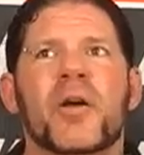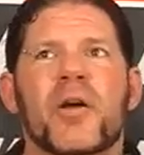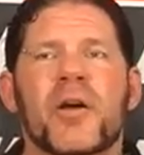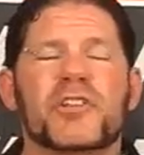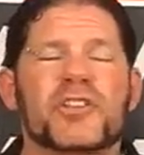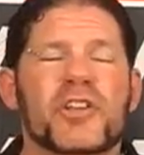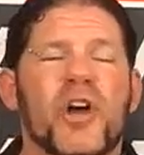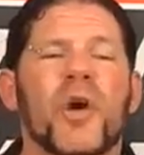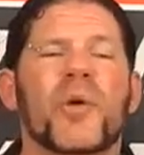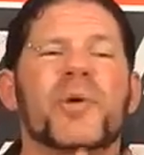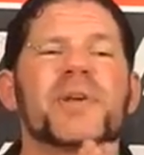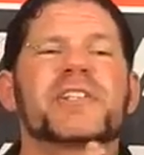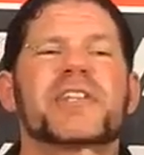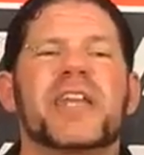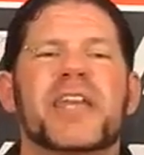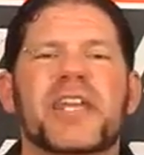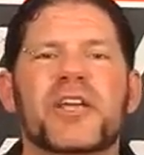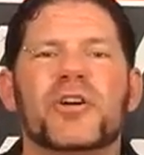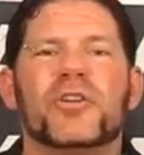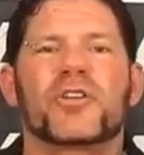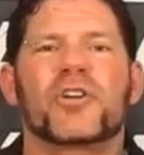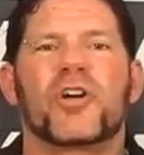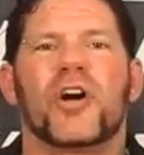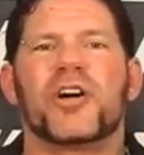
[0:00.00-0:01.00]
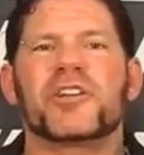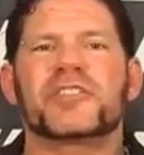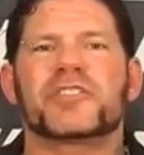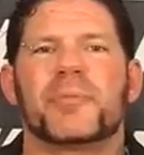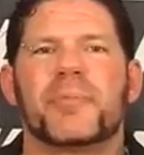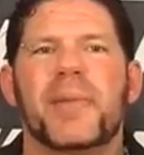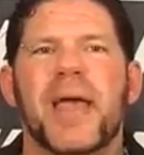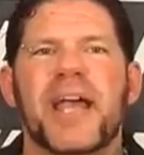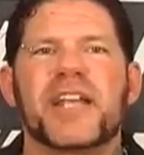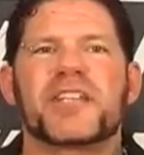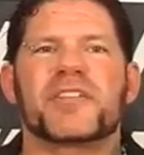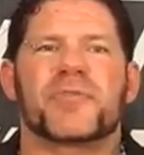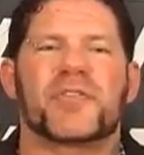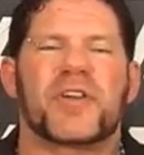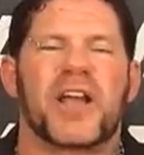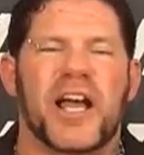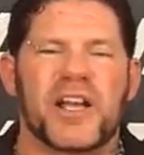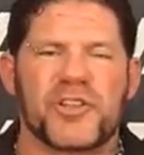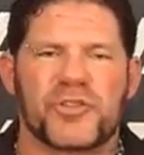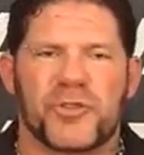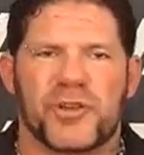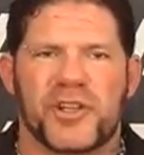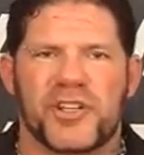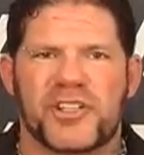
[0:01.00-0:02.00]
It's always the heel calls the match if
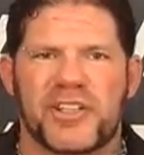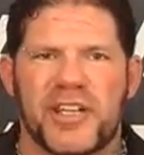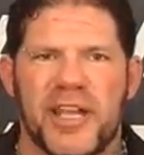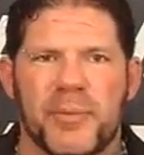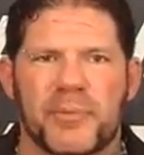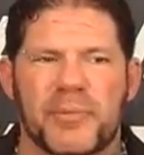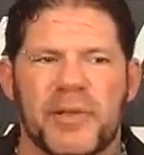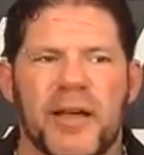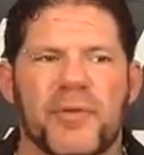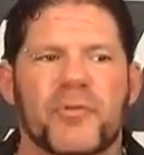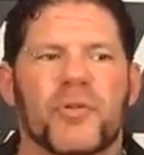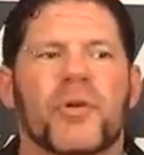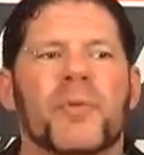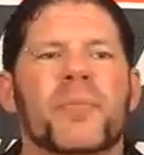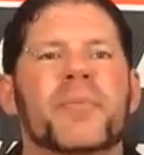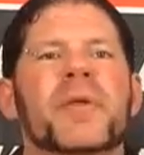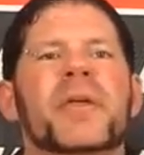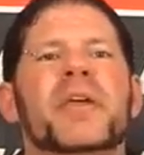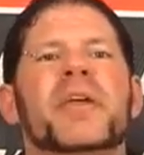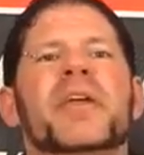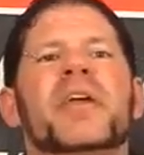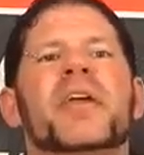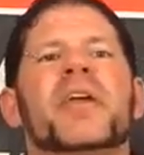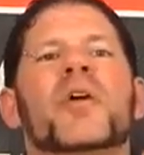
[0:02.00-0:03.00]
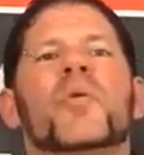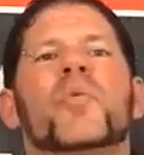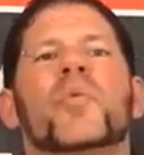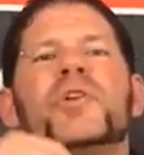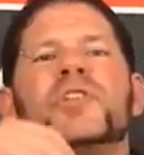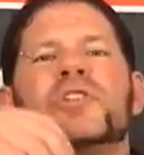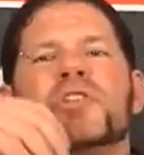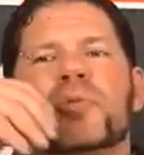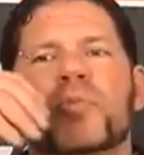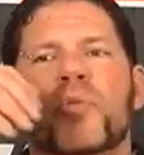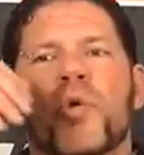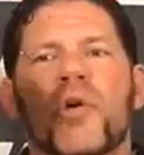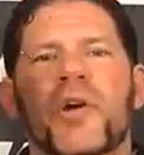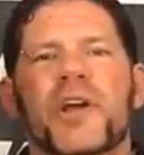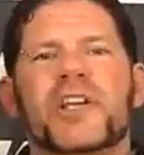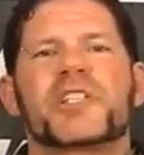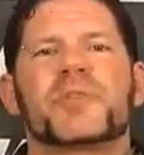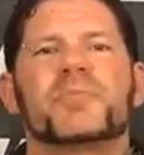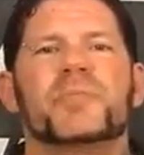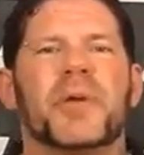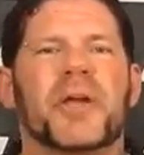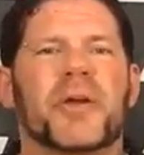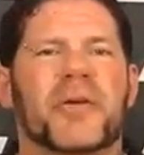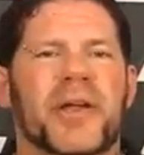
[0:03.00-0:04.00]
guys are on the same level. When you're more
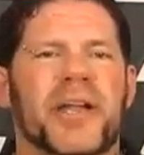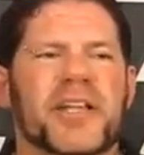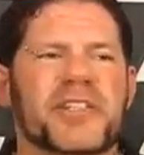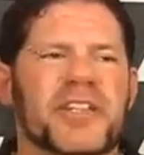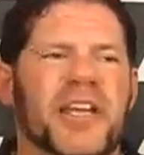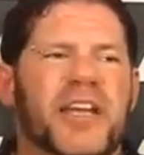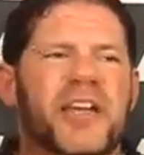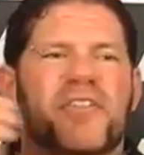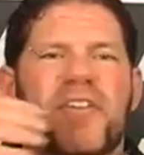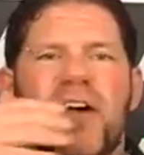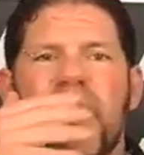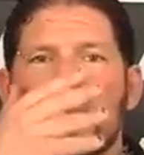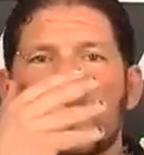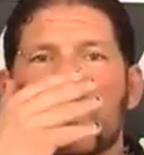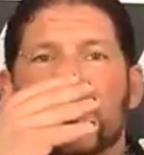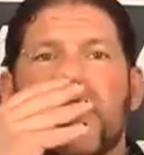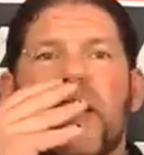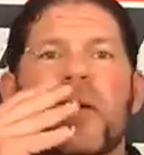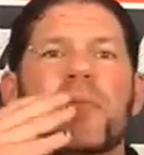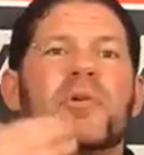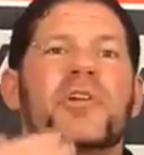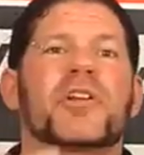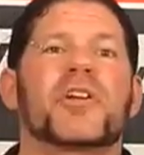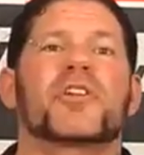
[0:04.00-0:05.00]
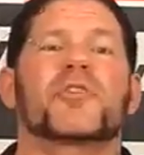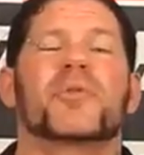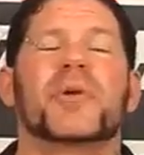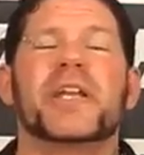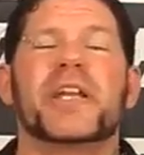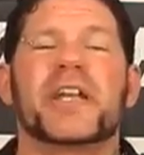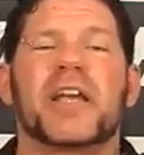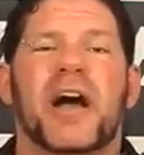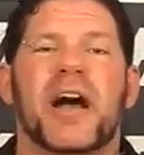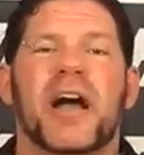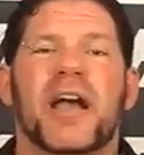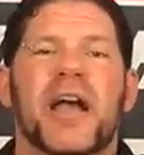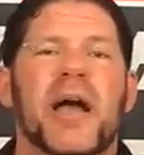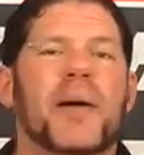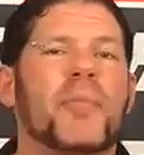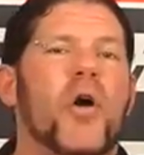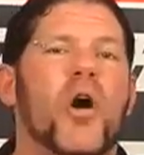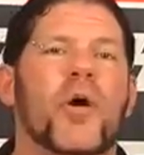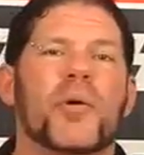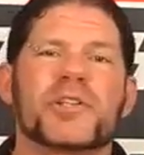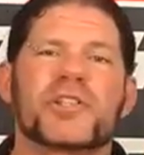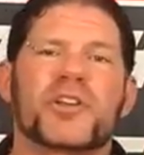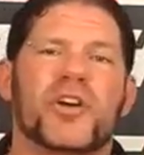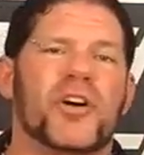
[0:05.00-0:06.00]
experienced, like if I'm with a green guy, I'm
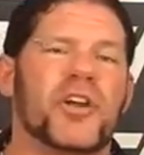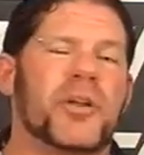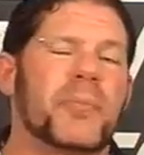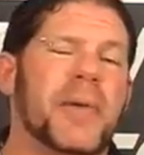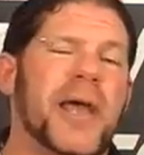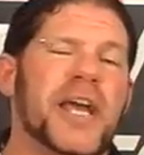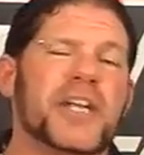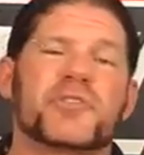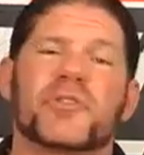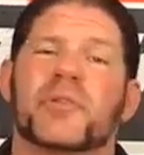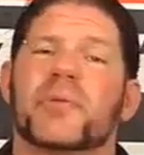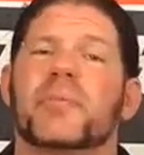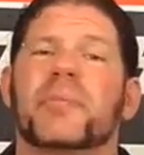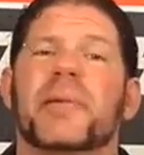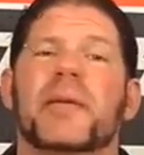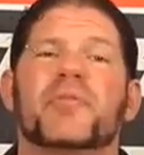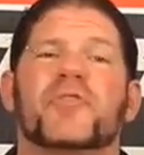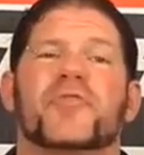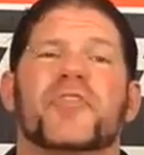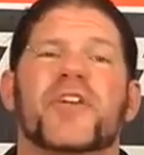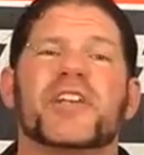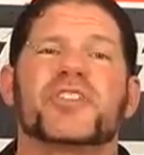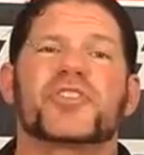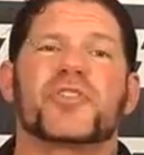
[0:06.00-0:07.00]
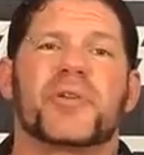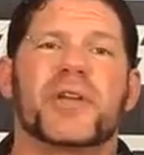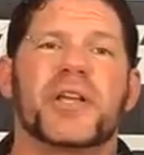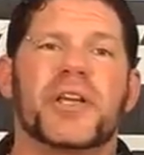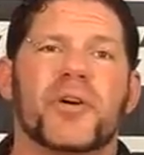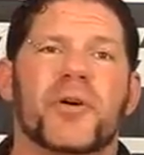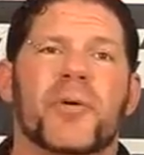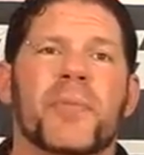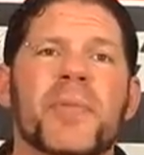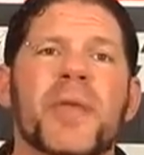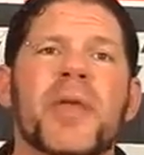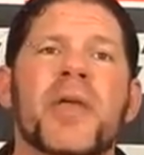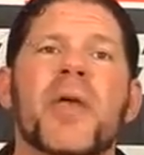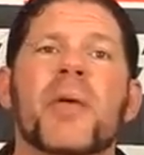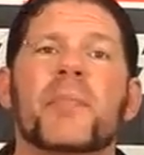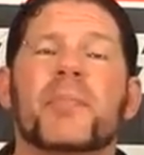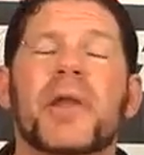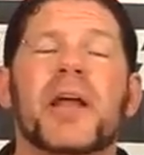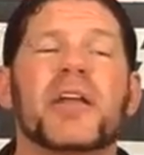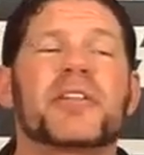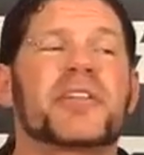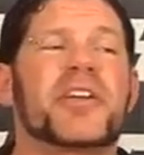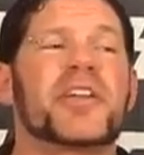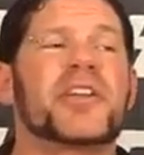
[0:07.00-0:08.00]
always calling a match whether I'm babyface or heel.
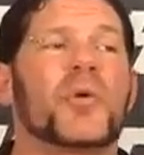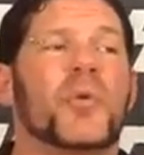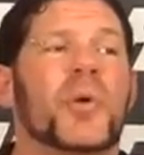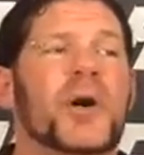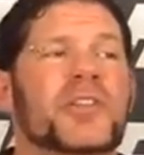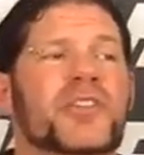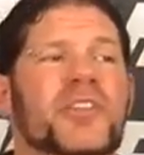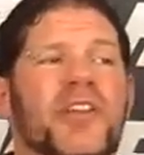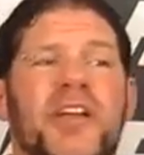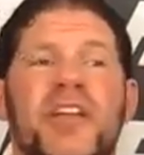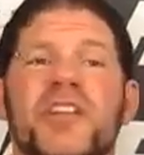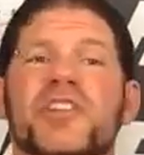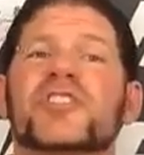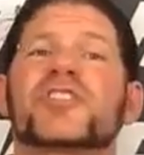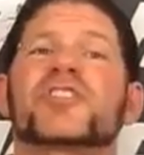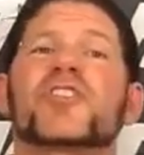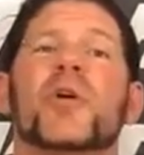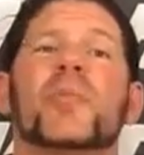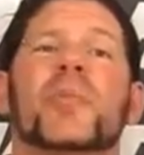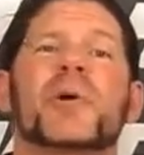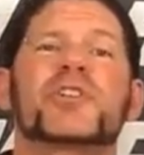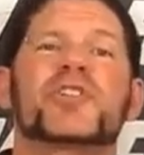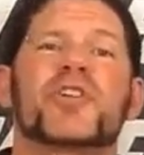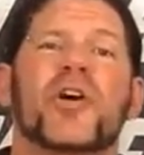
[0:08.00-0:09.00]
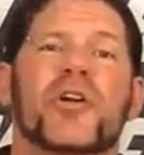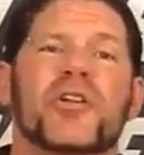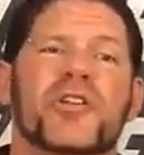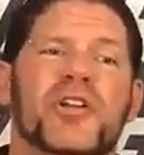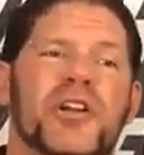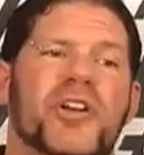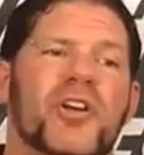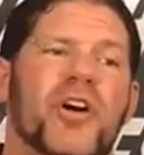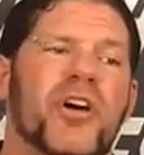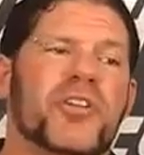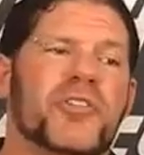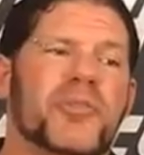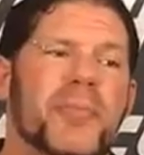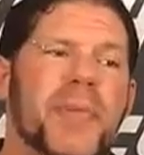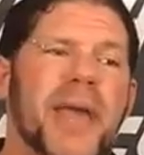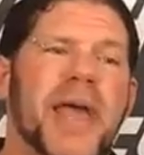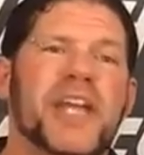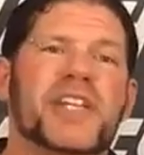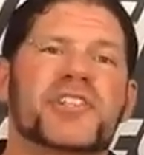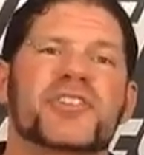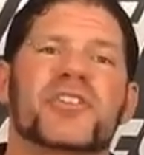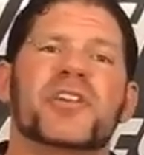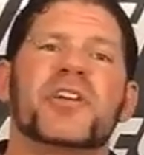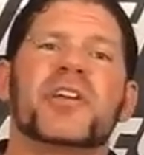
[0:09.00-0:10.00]
But I'll tell you one thing, it's so much harder to call the
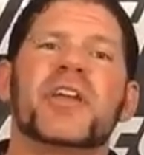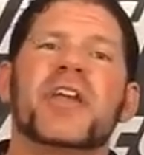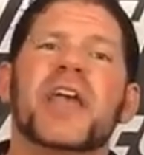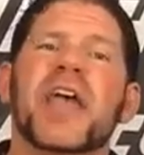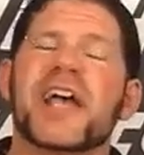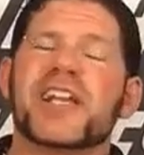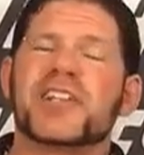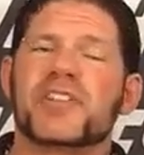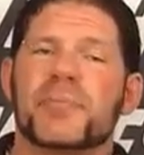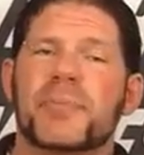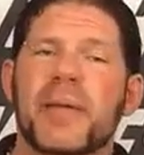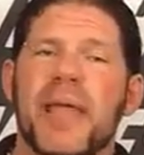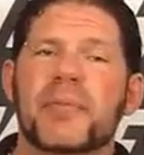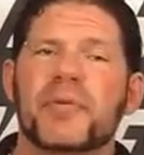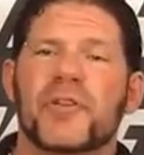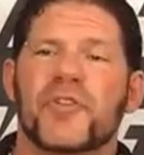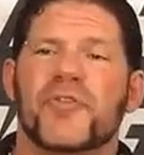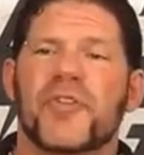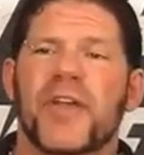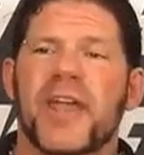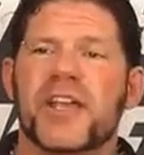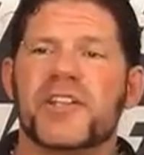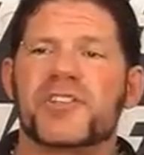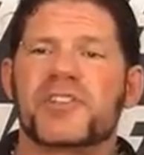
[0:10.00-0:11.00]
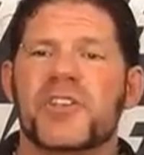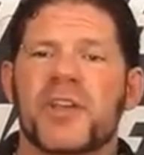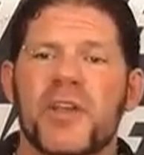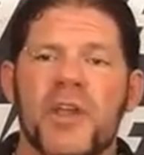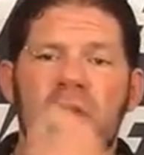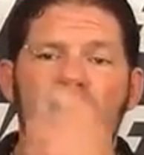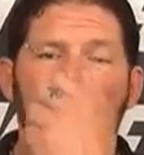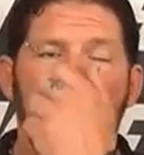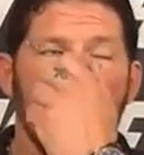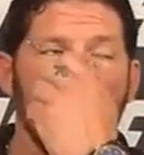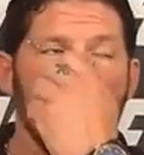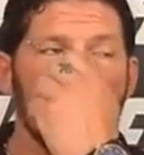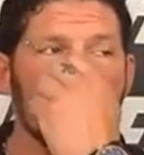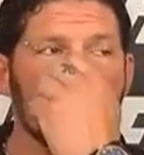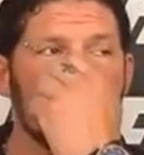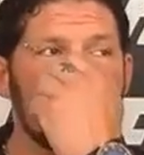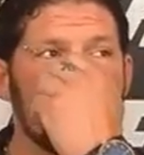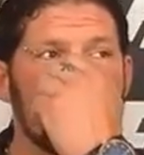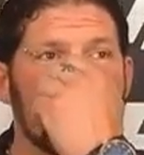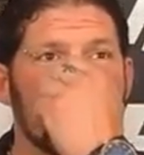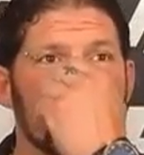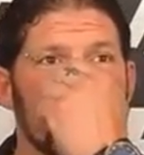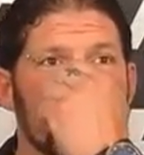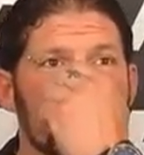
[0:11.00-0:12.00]
match as a babyface, only
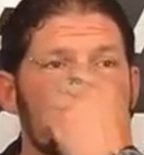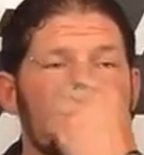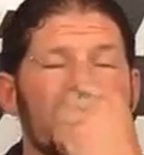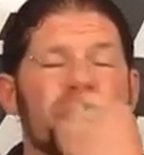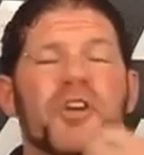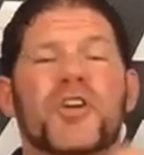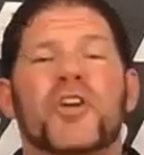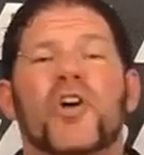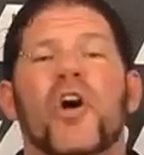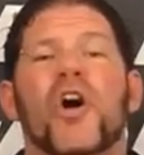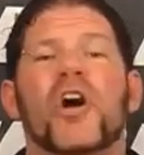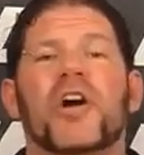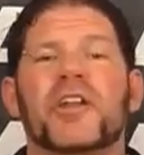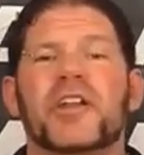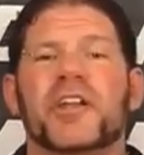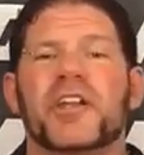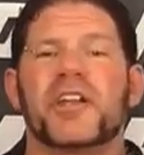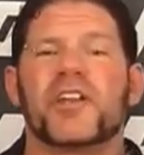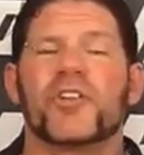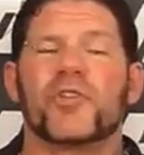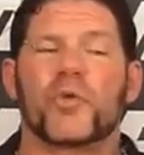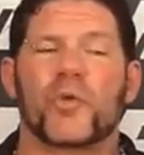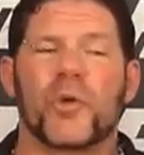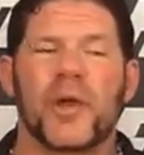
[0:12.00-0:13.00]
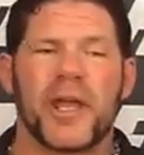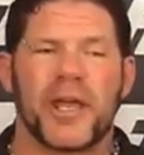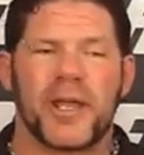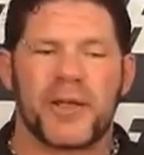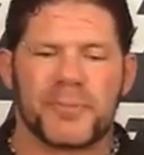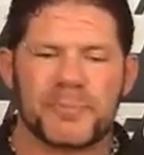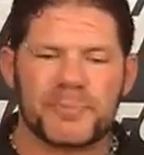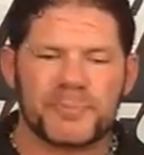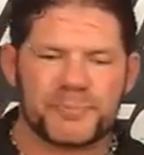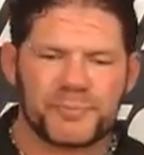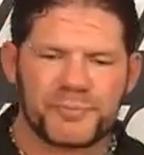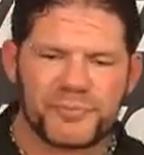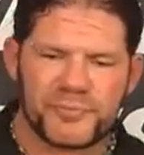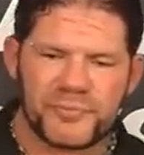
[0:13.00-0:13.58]
because if you're calling it in the ring,